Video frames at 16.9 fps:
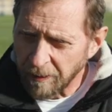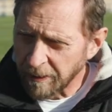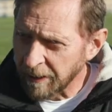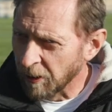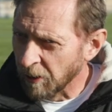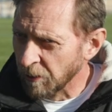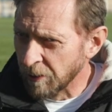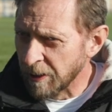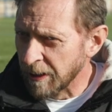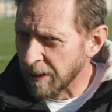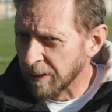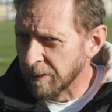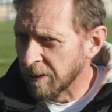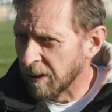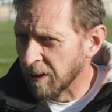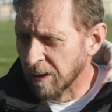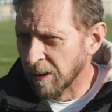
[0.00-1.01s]
can get on there
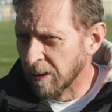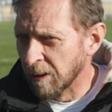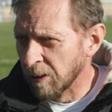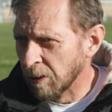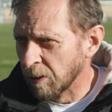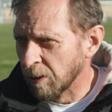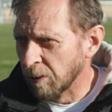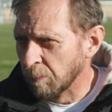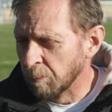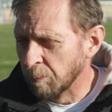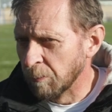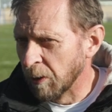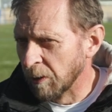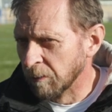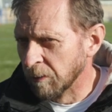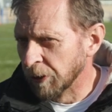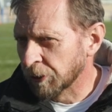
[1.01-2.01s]

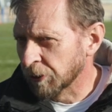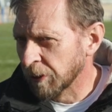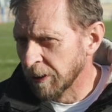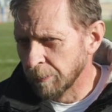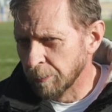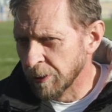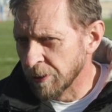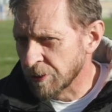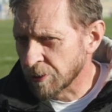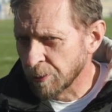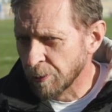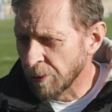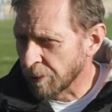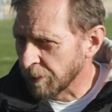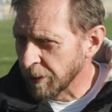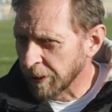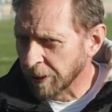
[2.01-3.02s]
literally with two
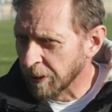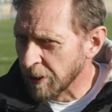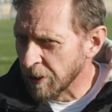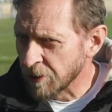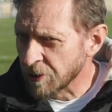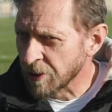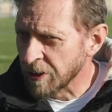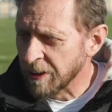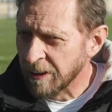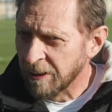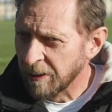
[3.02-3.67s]
or three guys